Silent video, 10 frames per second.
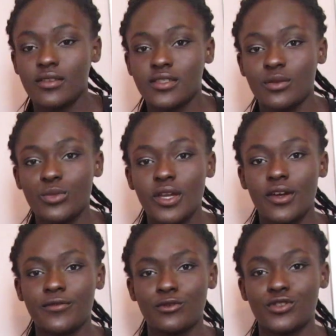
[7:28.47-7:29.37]
Somewhere
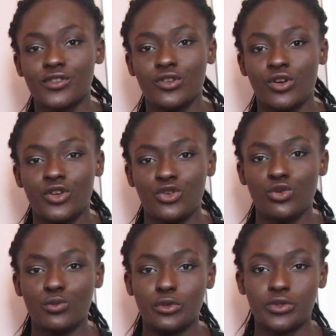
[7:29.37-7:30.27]
I've also got a
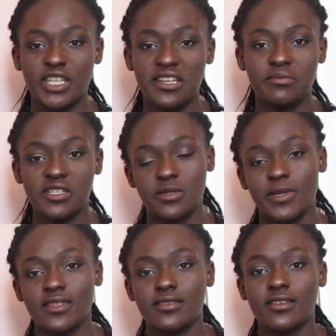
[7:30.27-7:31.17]
normal tape
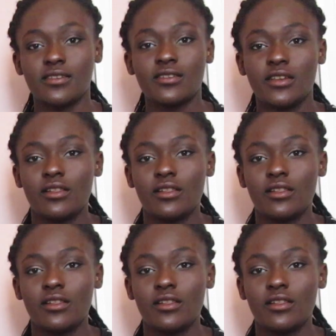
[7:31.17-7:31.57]
dispenser,